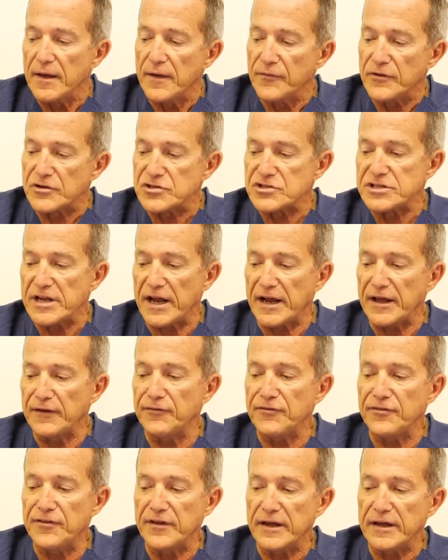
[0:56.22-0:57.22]
The
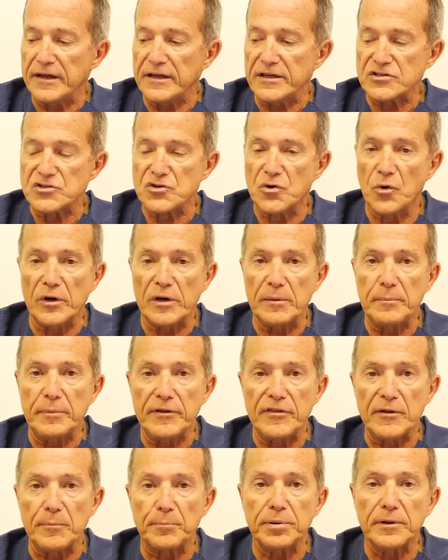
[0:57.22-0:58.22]
second thing is going to
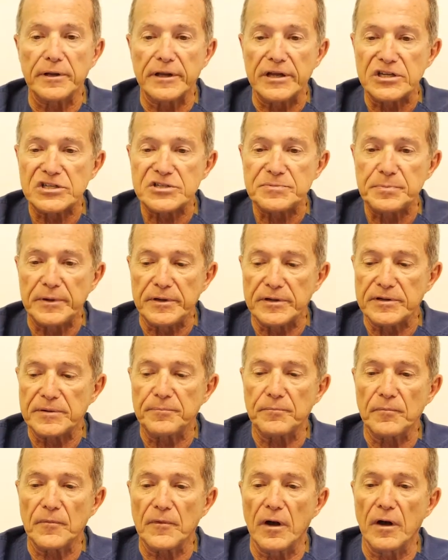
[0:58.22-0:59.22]
be the placement
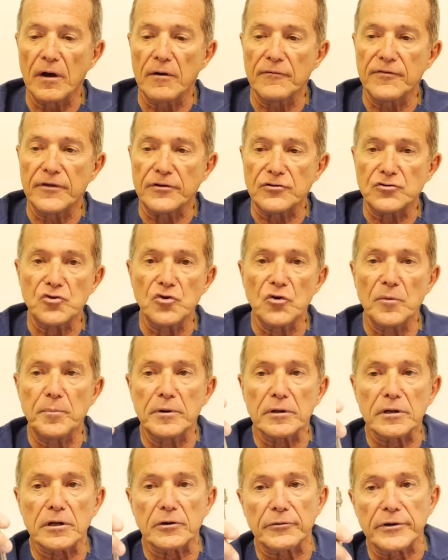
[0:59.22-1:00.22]
of the
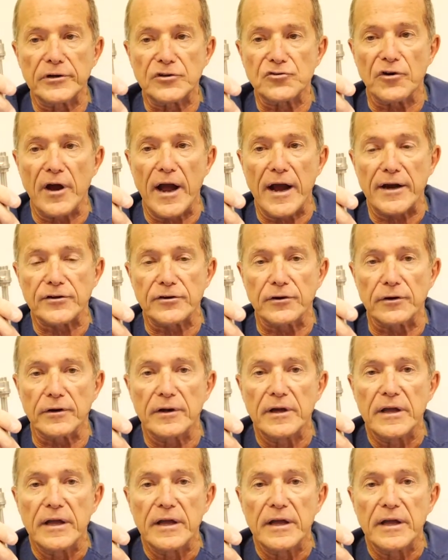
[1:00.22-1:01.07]
tubular retractor.